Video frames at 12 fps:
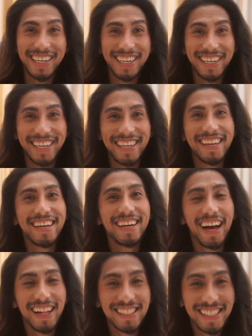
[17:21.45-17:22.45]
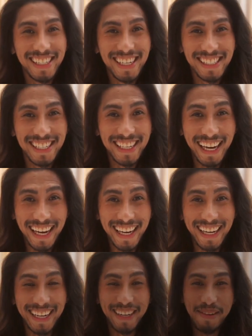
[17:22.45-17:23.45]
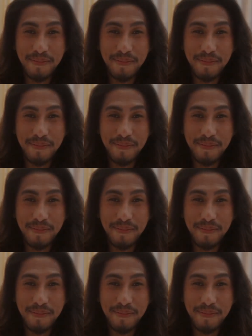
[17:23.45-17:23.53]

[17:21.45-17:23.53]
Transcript: Okay. I'll see you guys again.